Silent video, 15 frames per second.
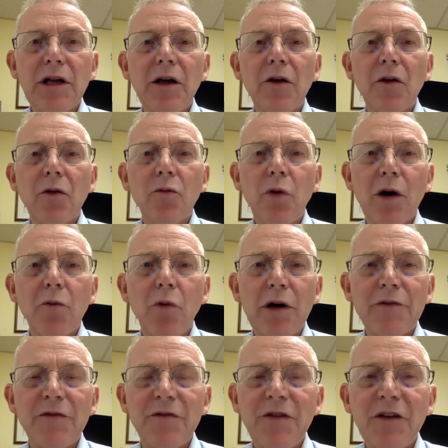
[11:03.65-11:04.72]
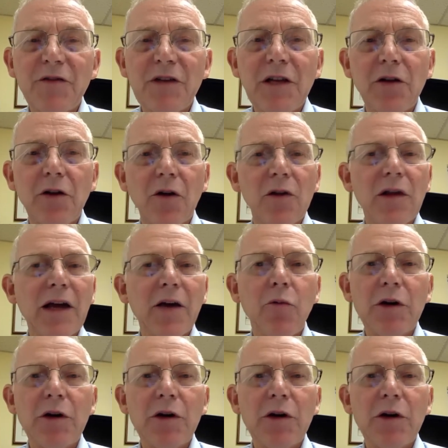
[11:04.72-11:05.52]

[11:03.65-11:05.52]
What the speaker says: is, what 150 looks like,